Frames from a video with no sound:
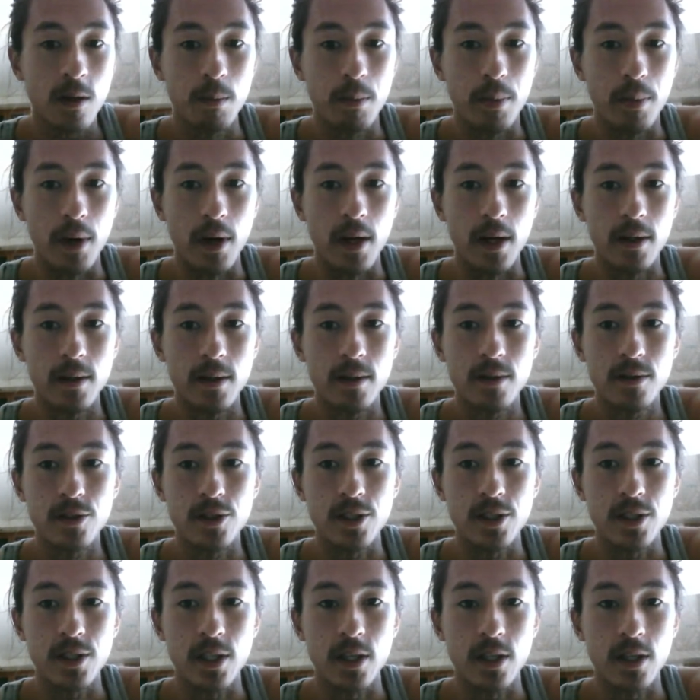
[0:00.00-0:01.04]
But I'm
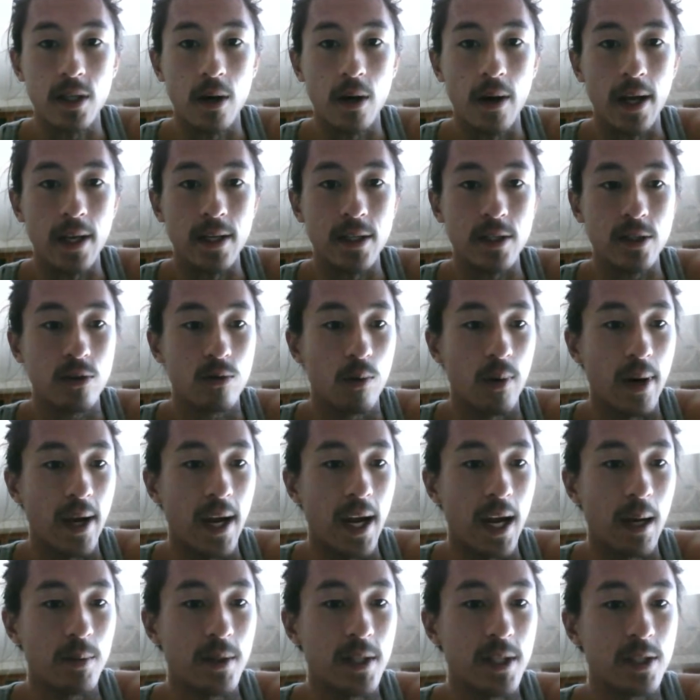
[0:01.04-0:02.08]
just gonna go ahead and
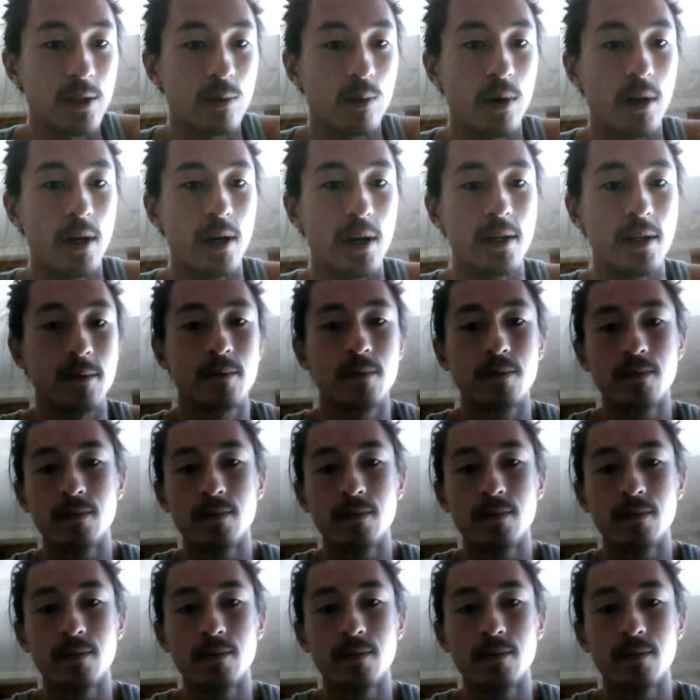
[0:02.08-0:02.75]
grab this one.